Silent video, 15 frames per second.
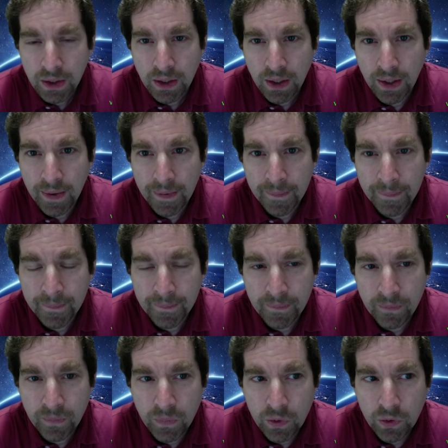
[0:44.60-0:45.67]
um,
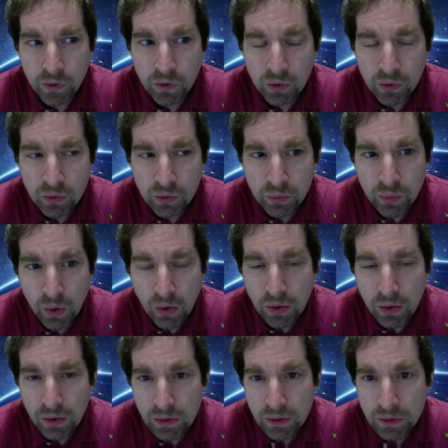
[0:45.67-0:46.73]
new
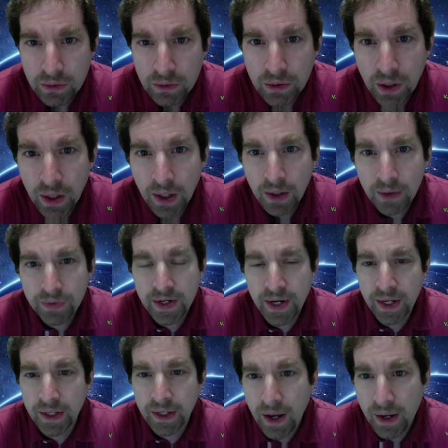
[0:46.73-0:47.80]
role uh, that
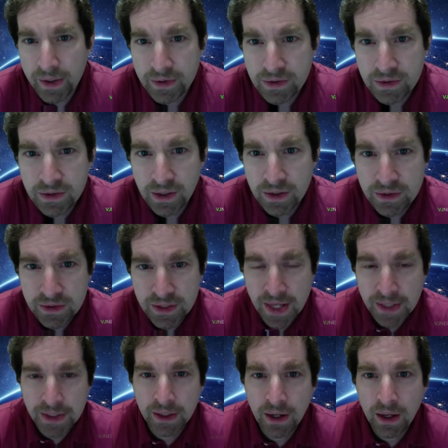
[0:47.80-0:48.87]
AI is is
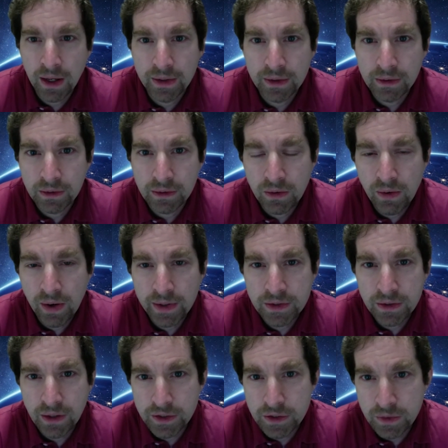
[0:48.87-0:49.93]
taking on. You know, I,
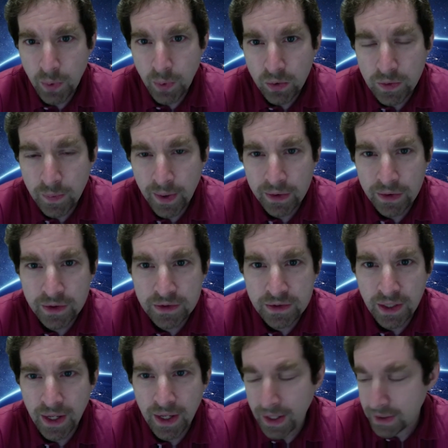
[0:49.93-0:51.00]
I spoke about this
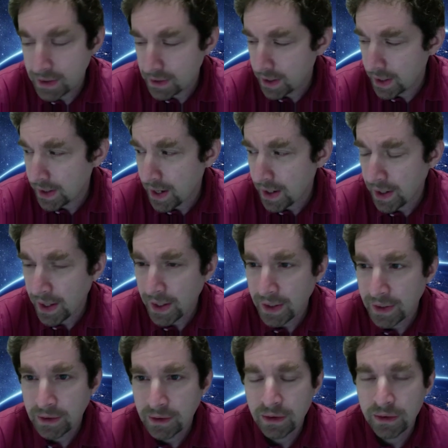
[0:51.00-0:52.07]
at
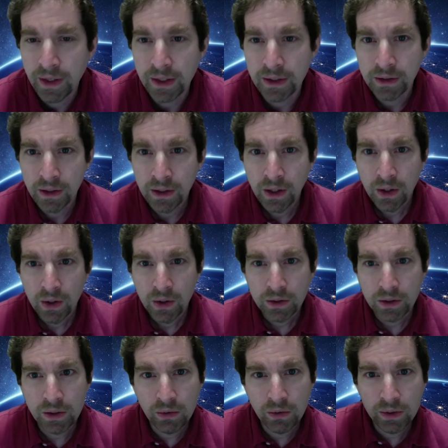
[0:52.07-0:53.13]
AAN that
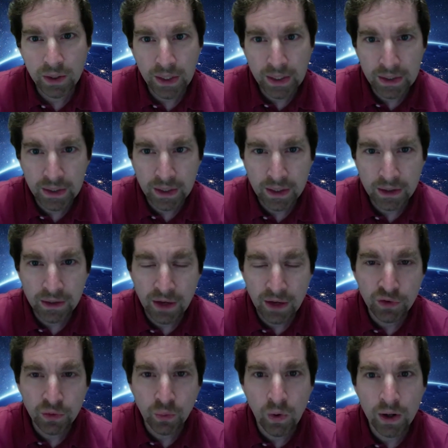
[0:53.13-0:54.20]
you know in in a
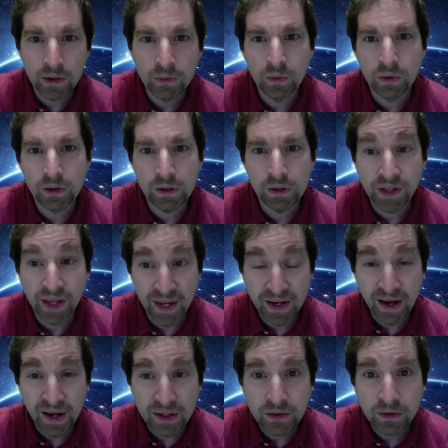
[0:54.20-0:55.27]
level one world,
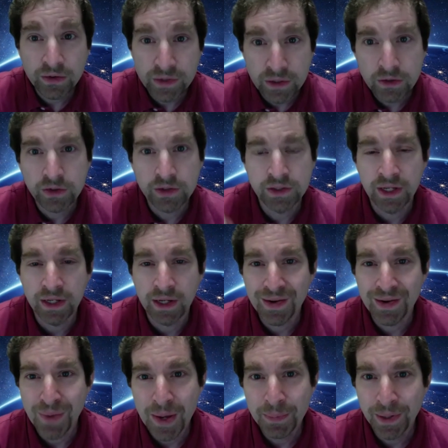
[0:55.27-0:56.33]
AI looks interesting and
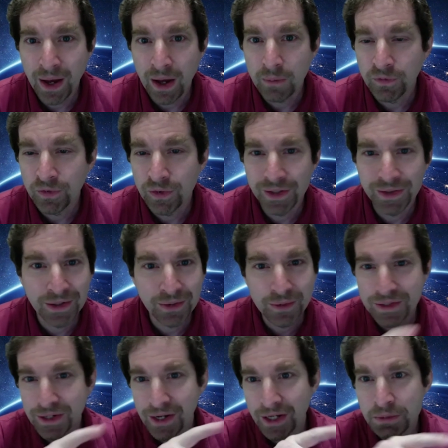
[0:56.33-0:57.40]
it might be helpful. And there
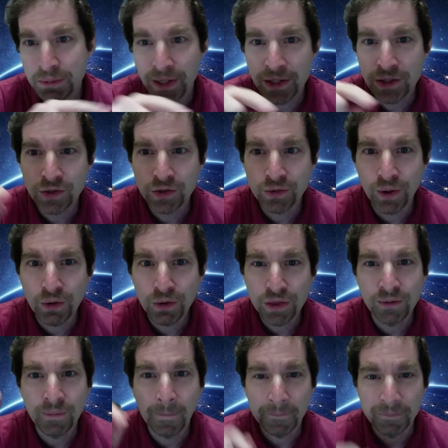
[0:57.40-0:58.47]
was an exponential growth
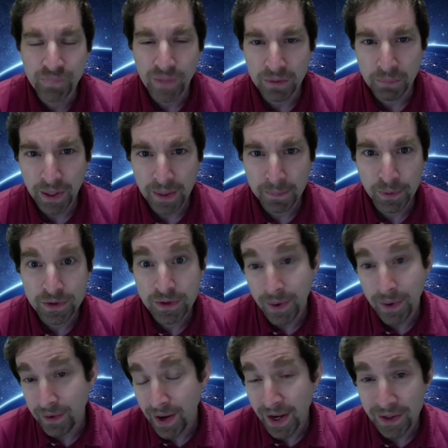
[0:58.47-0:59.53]
in in papers
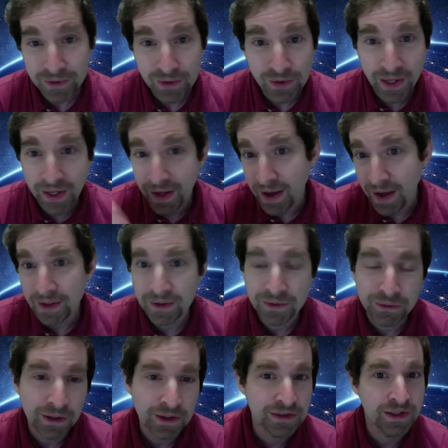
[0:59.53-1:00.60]
about hey look AI can
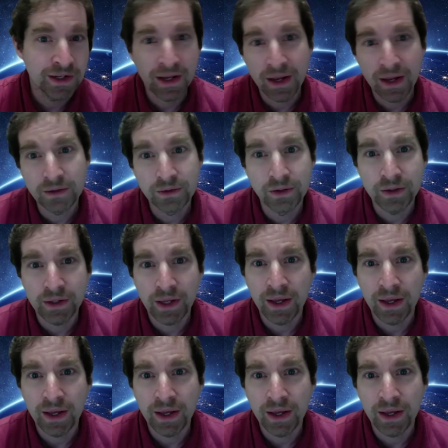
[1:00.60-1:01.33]
do this and hey look